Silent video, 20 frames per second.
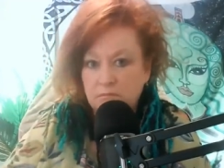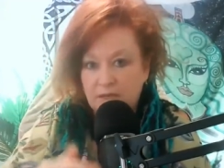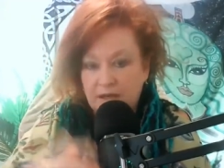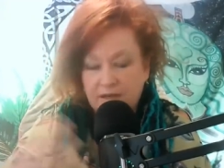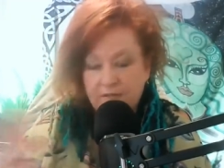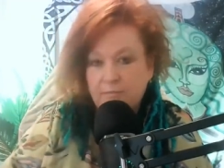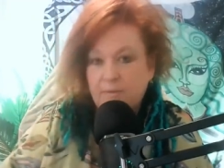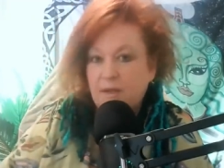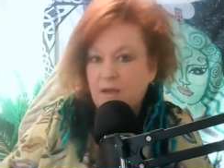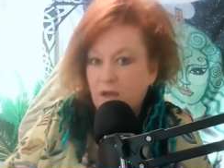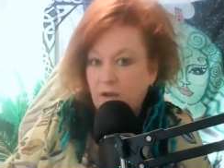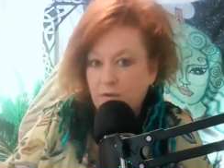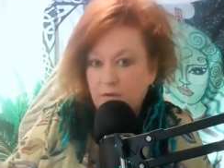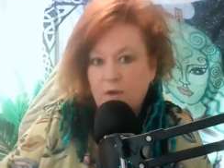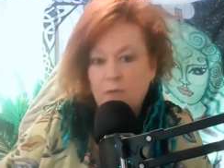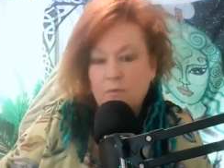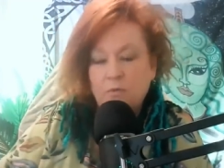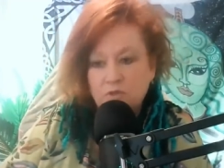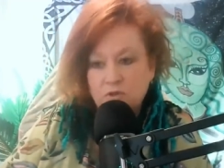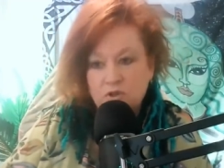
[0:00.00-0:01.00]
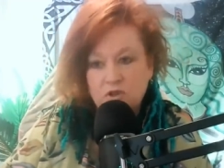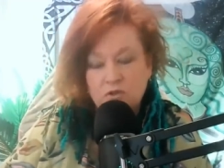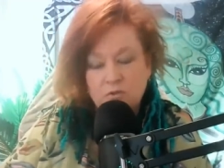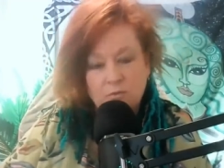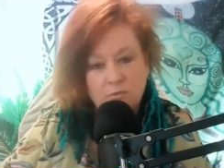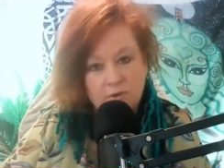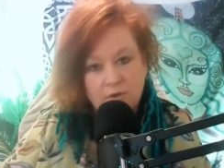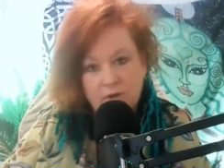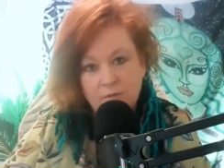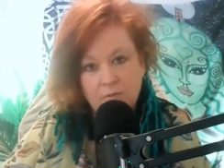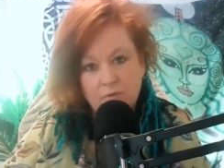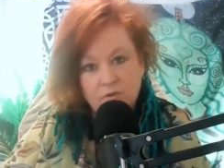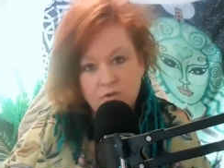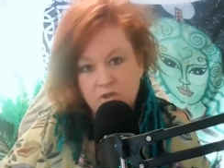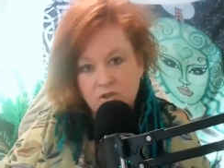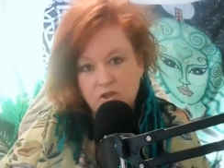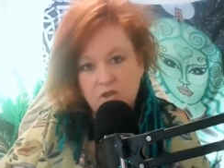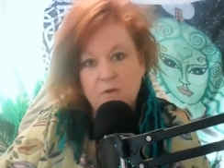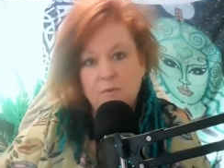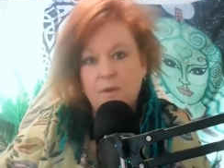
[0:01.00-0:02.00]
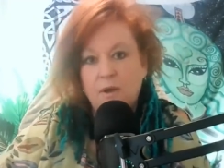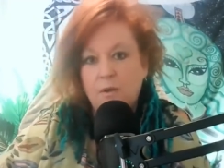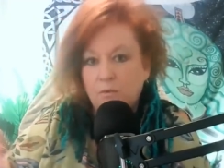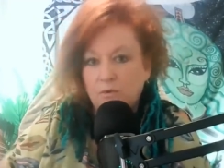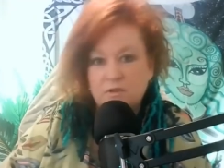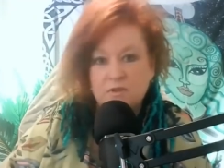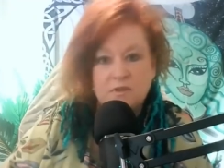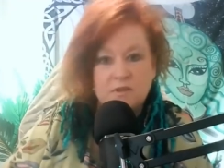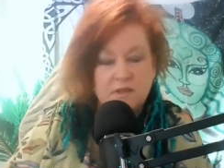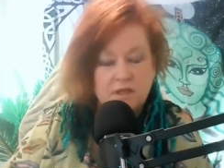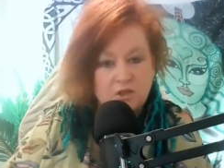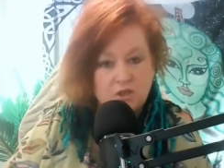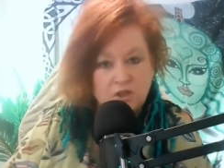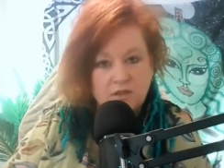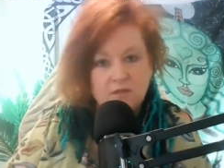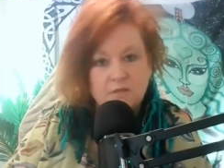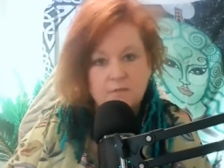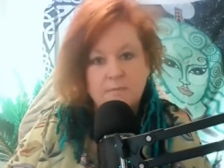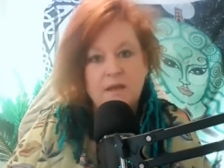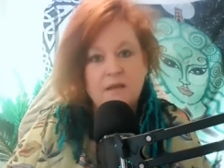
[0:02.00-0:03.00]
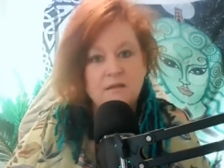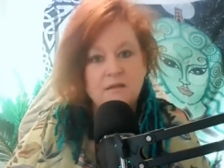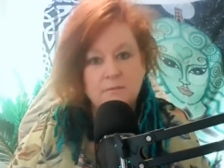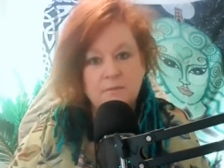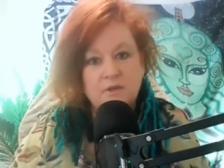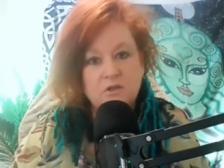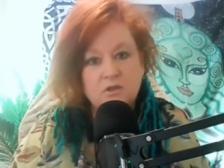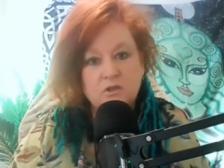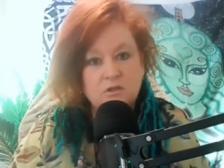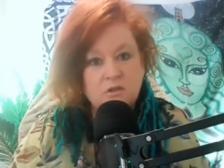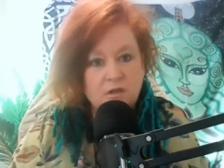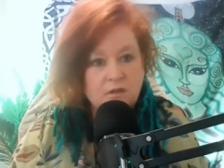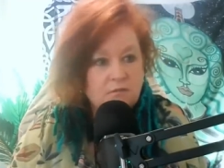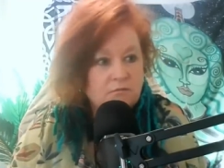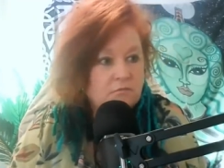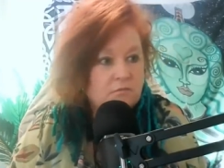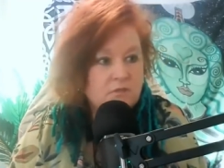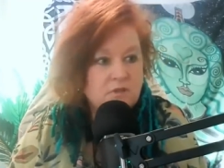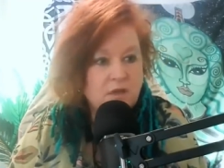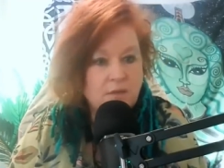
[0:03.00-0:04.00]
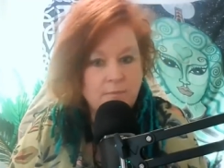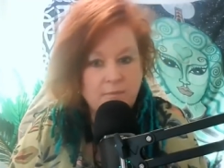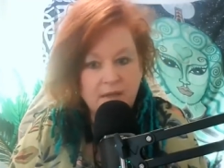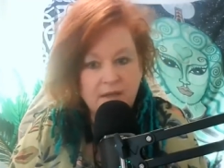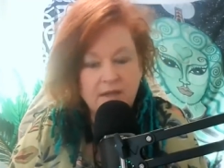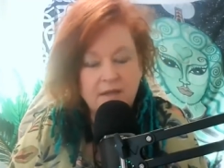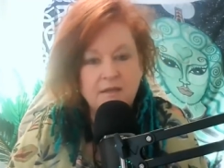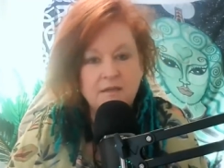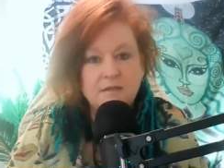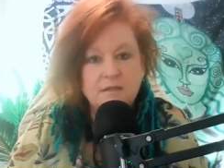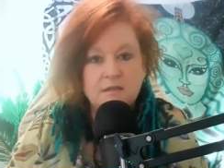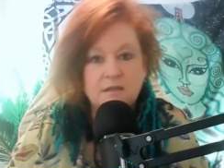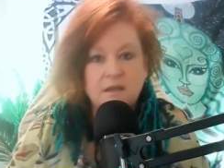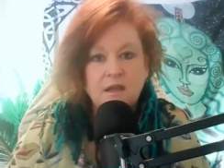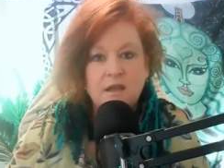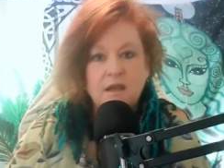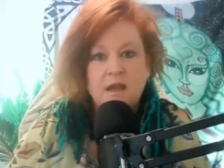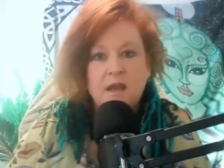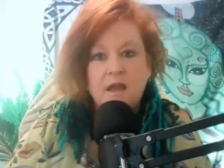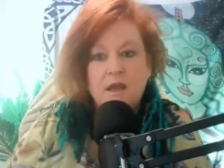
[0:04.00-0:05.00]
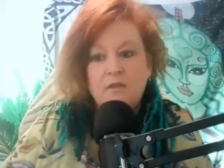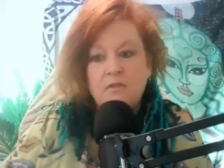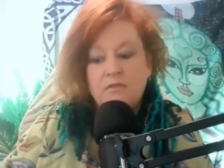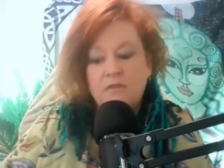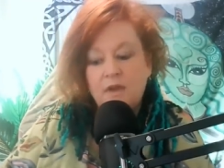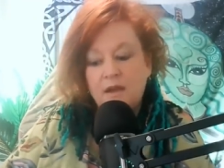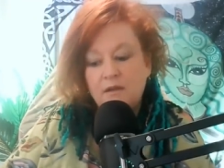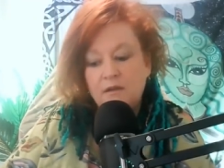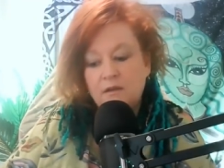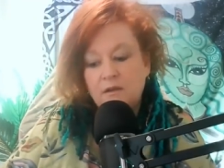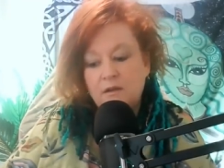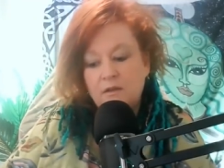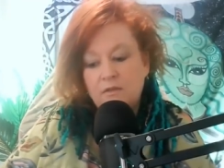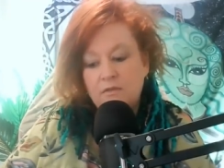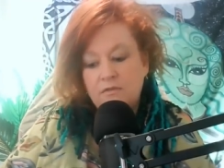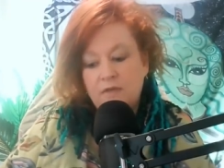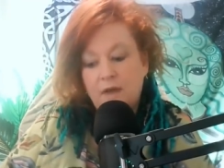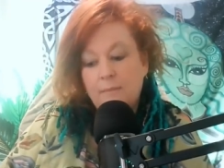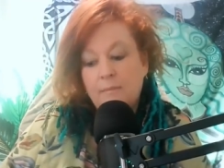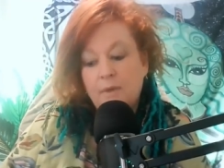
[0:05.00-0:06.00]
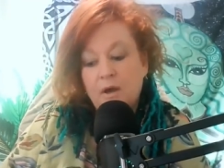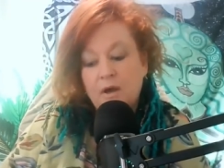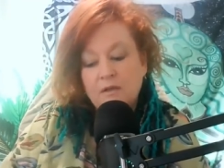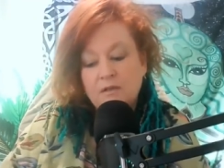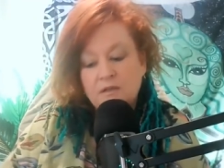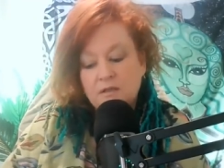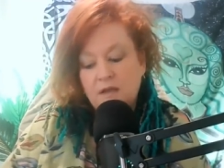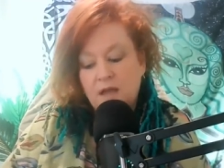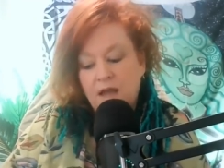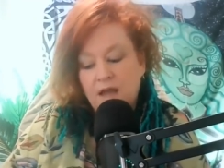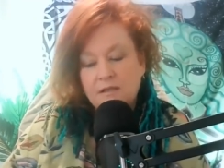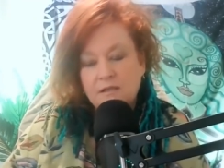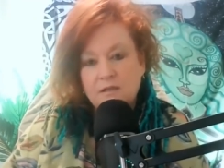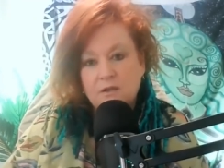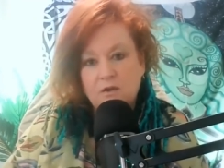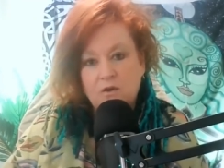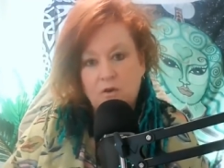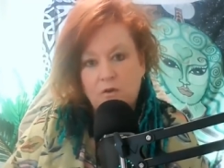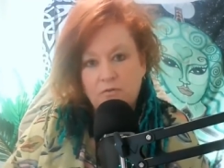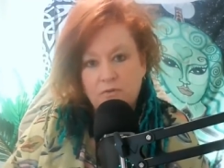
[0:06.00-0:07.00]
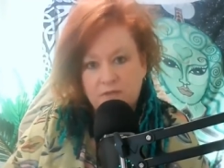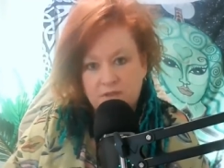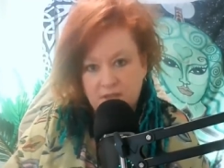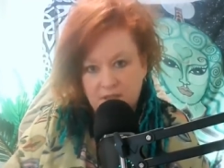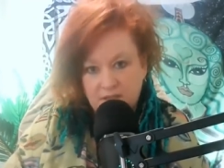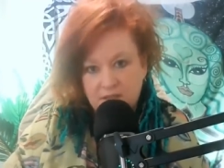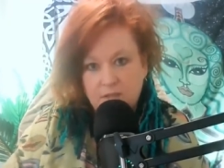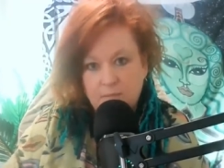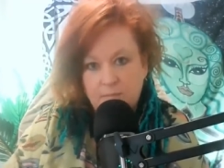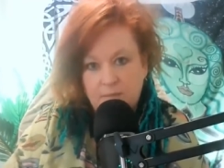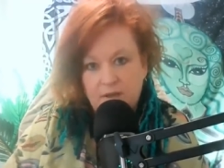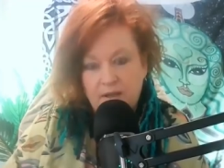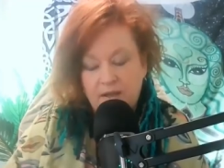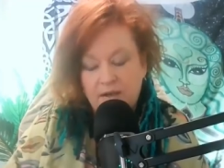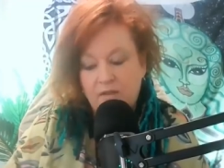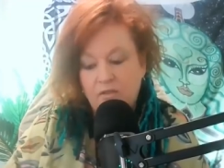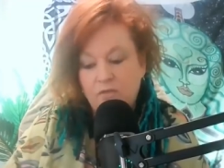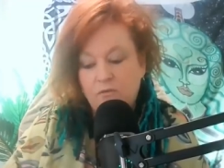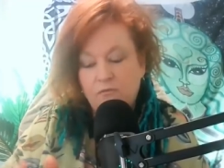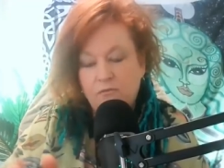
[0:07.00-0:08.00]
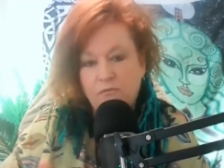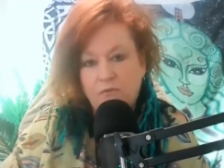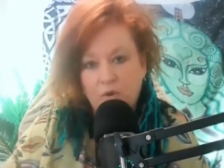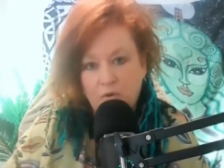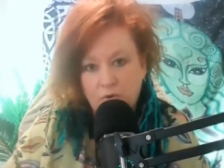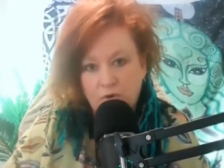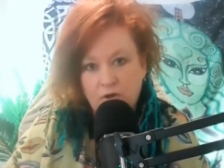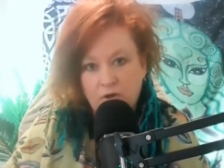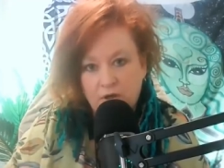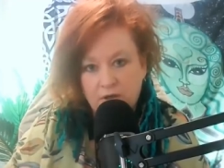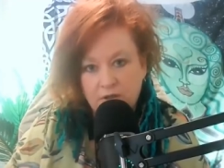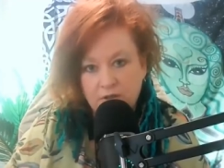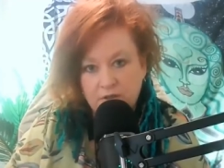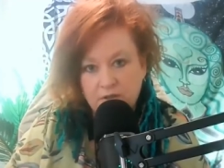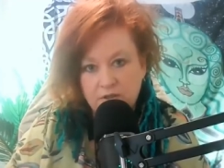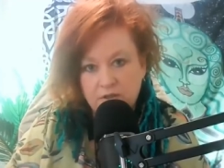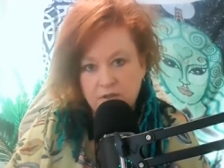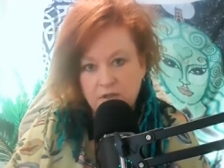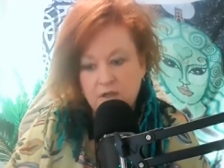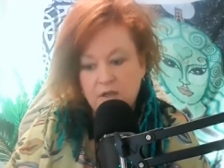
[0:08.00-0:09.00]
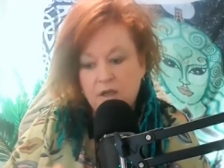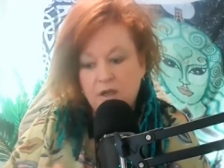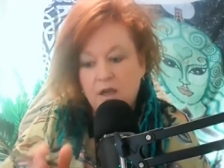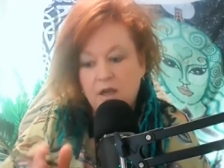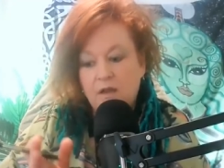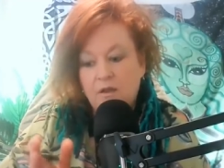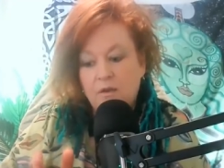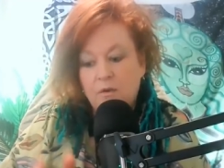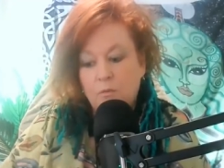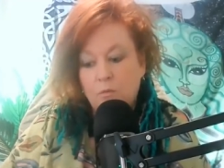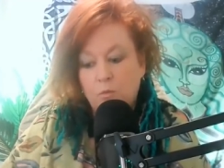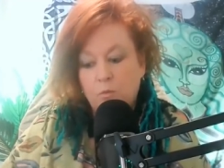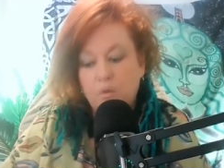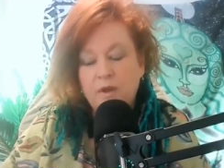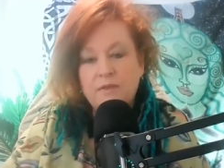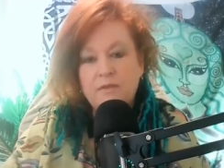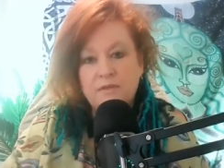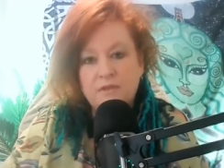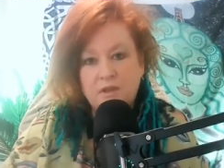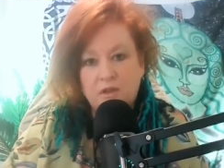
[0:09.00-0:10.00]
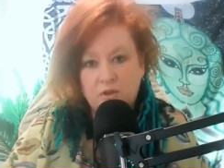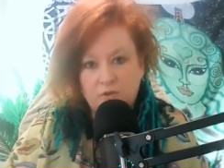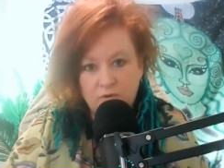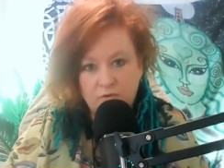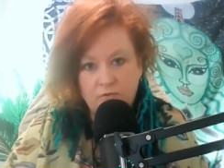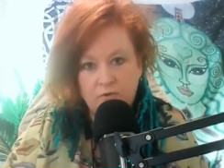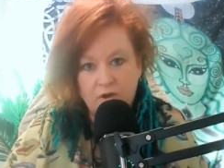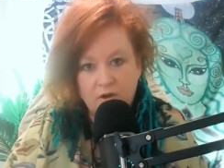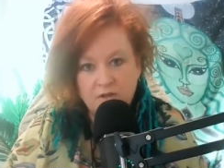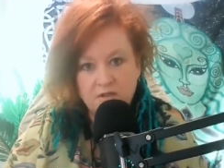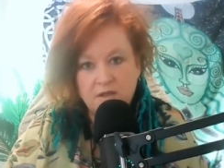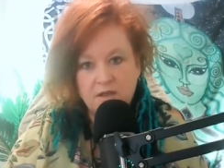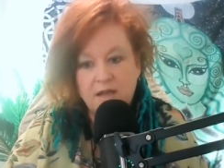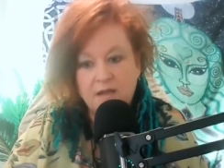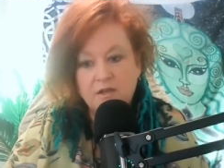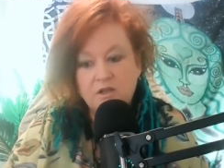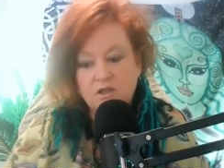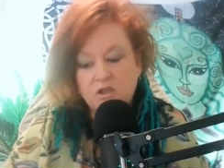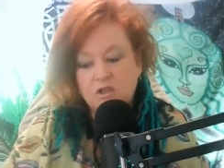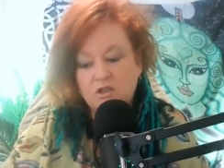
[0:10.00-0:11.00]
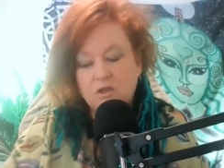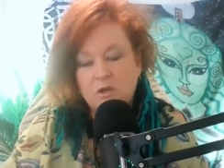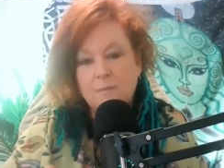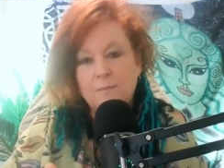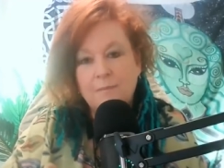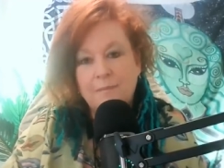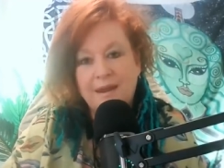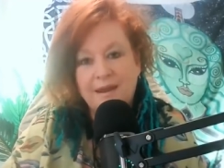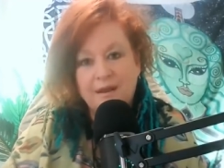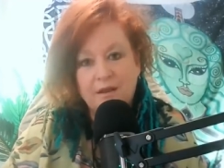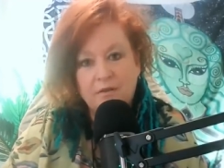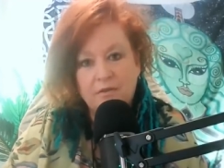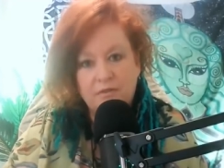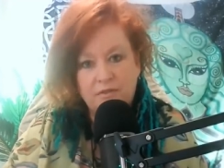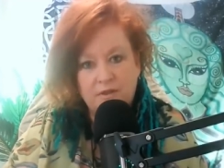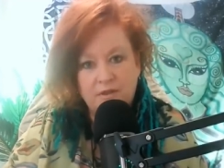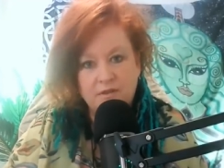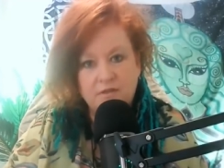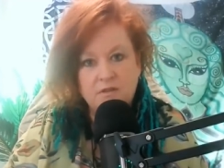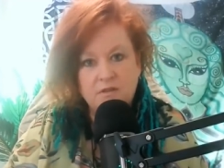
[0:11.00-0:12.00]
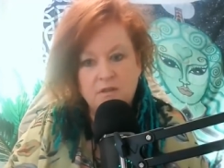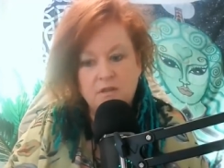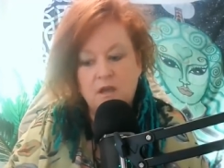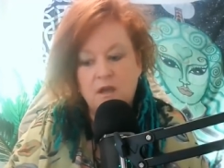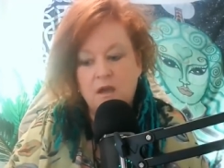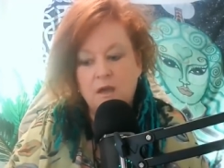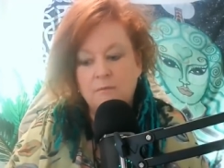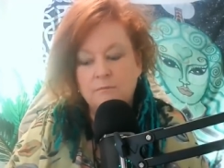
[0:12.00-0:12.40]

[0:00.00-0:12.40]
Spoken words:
leave me alone, I want to do what I want to do, I want to see Jezebel as much as I please, then that person hasn't got the discipline and the focus with the universal energy to make this